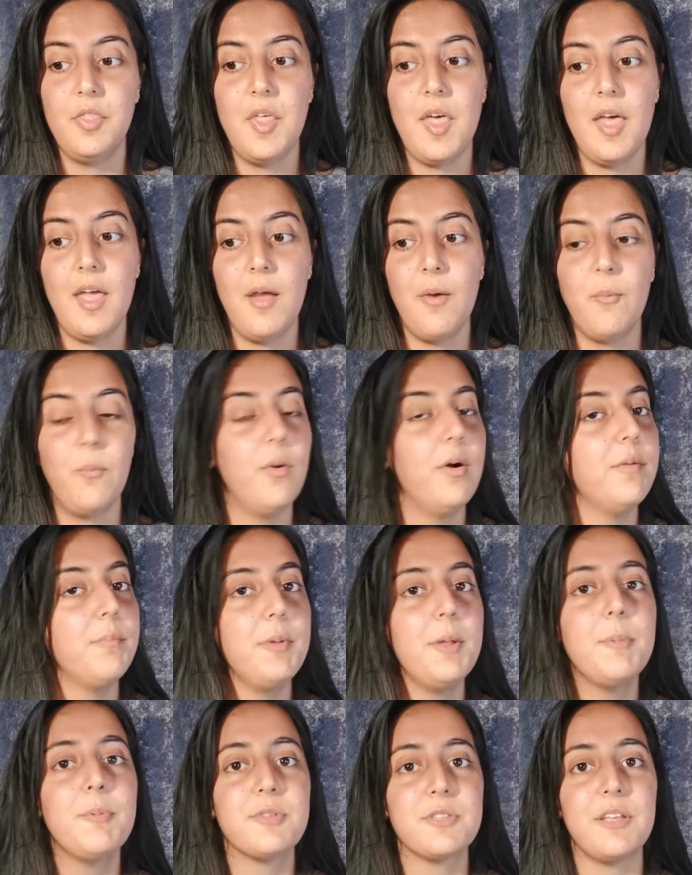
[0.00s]
what
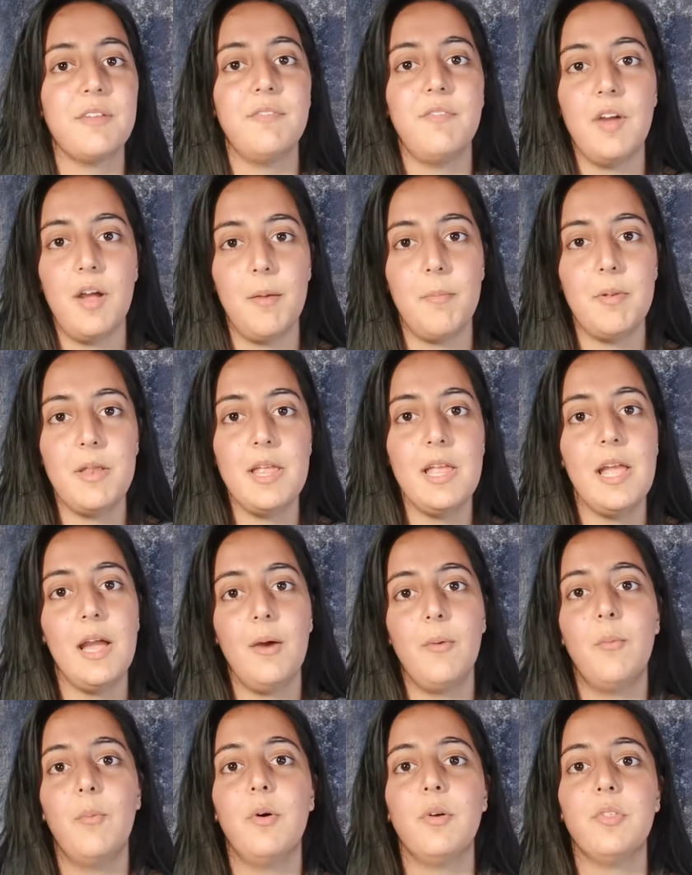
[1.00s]
people say verbally
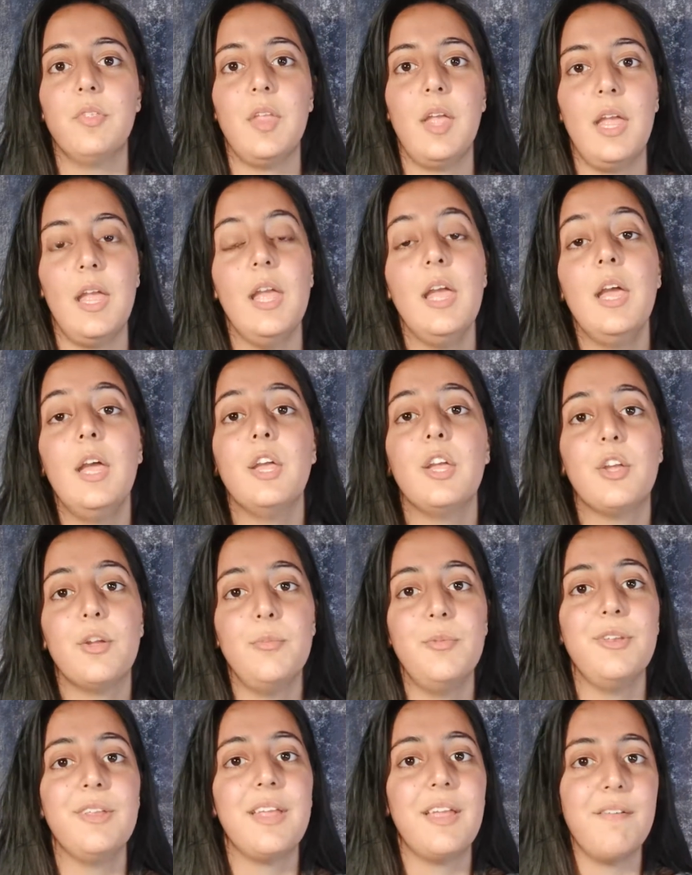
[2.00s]
and what they
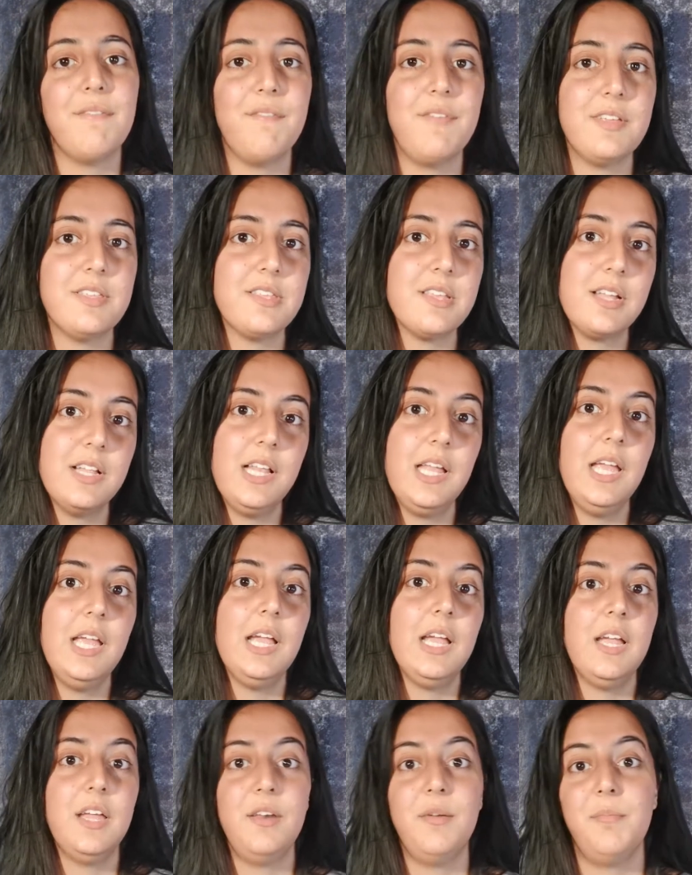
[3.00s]
communicate
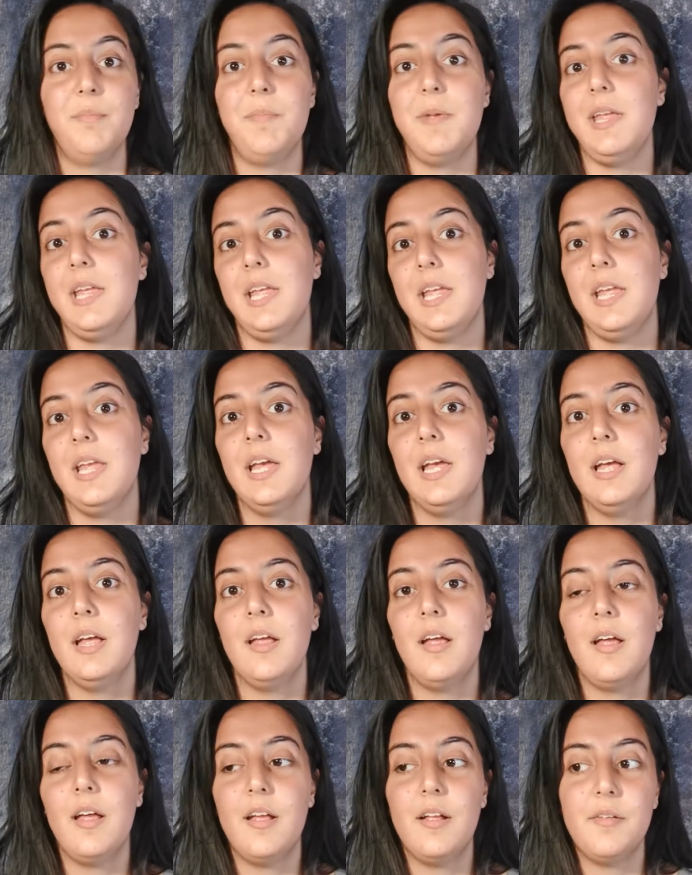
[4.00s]
physically can be
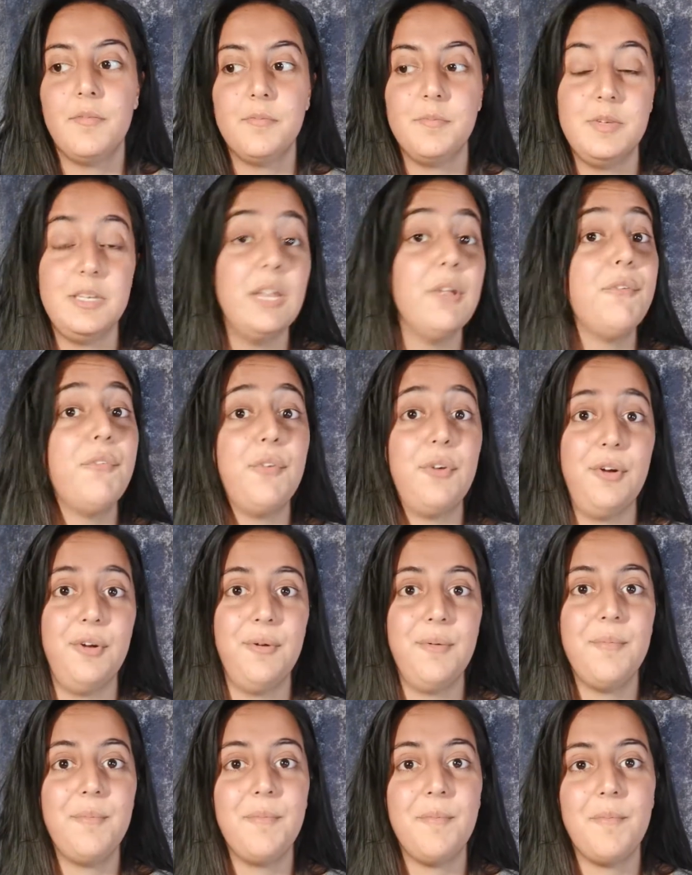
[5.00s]

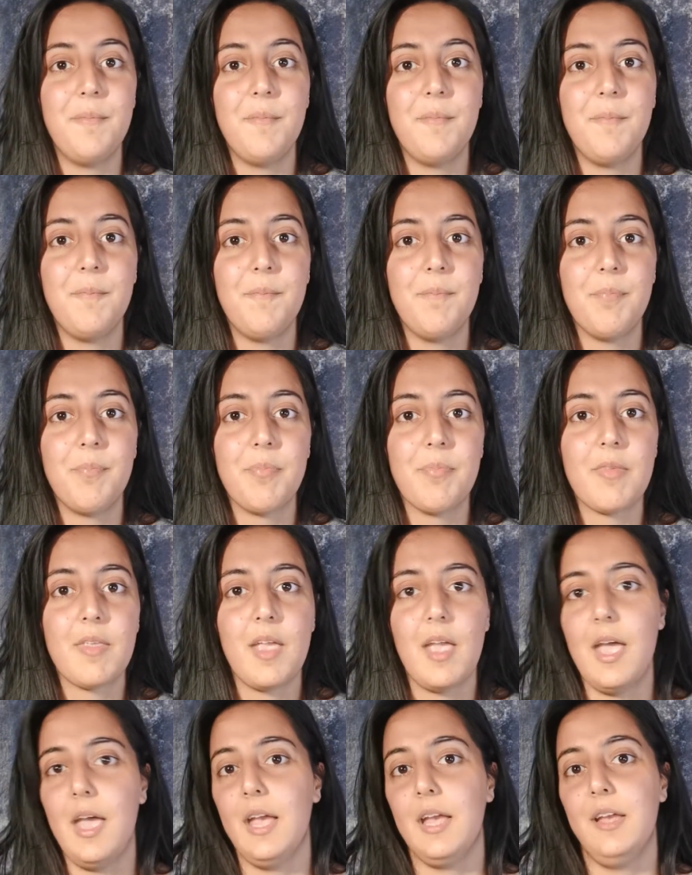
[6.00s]
different
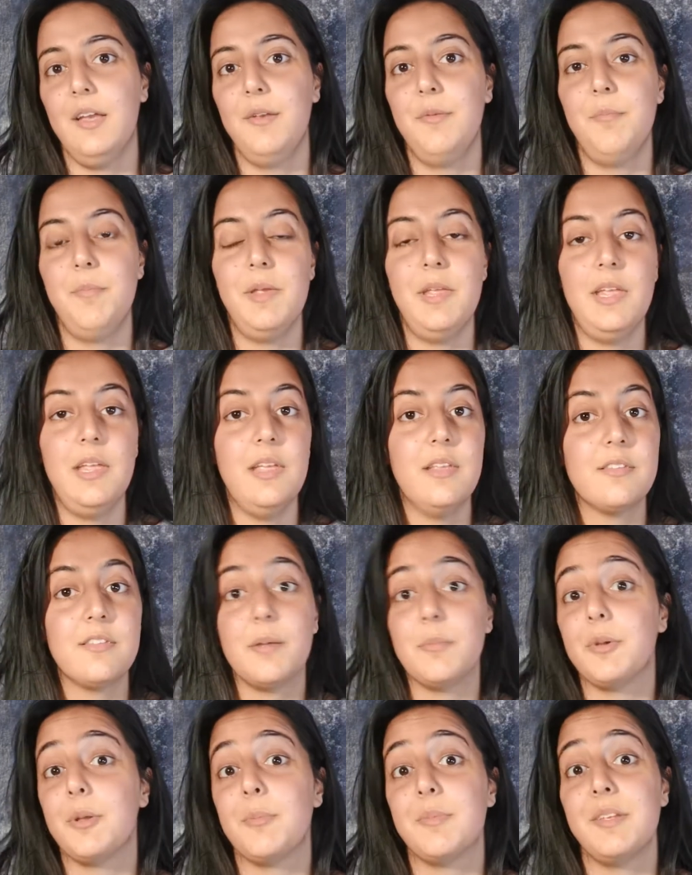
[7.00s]
and can be
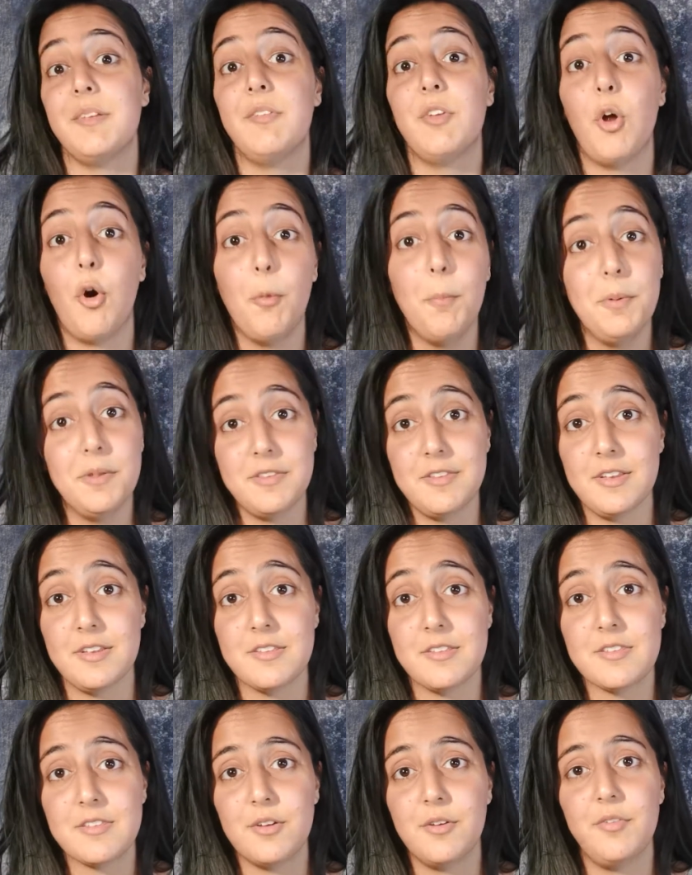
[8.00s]
sometimes even
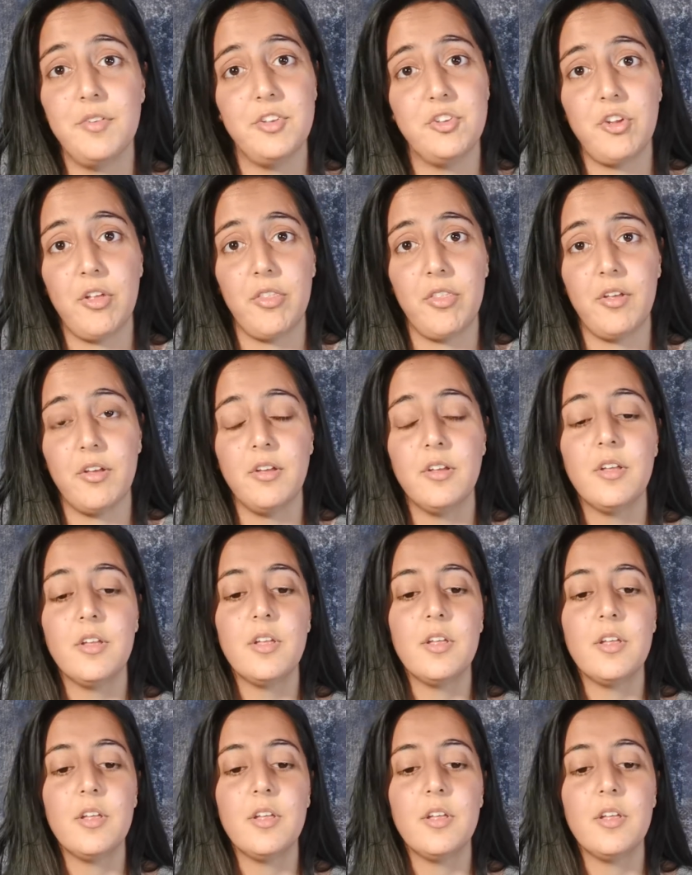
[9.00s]
opposites of each other.